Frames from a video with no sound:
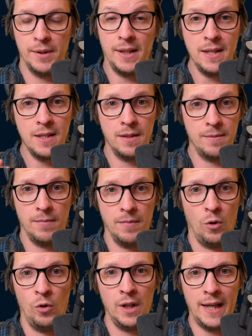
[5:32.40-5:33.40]
But that's
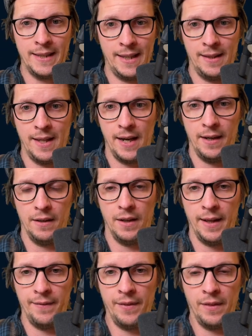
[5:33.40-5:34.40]
all I did here.
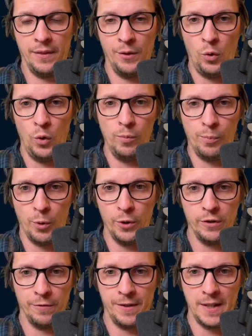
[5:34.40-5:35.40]
And the whole
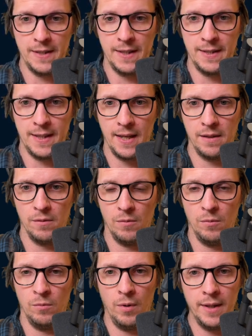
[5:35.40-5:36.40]
point of this is that
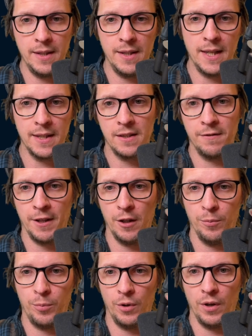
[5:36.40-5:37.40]
when the next
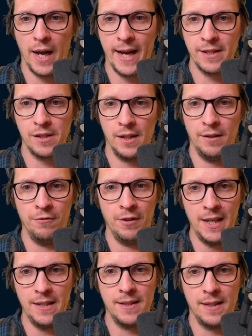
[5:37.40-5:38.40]
developer actually
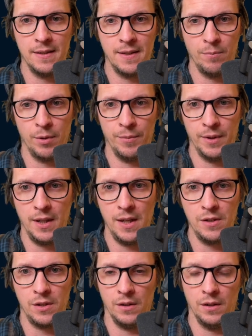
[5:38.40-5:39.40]
reads this
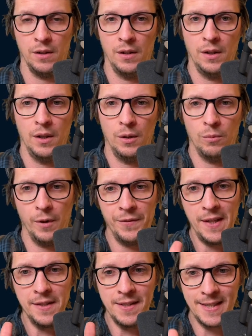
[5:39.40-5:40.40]
implementation,
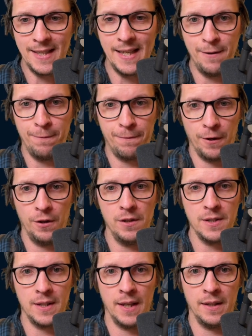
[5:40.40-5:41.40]
what they'll see
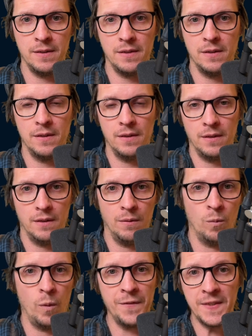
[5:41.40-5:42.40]
first is
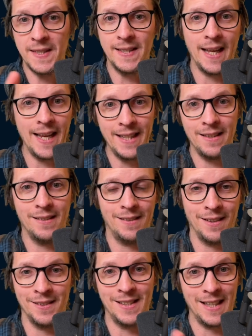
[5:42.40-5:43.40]
what state
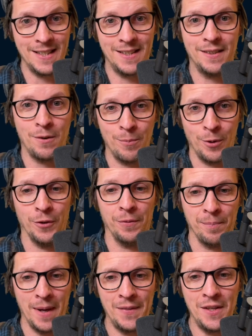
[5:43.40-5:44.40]
does this
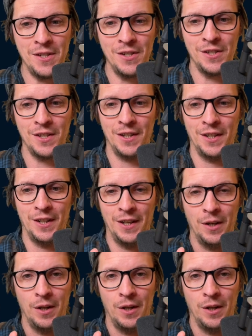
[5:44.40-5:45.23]
component manage?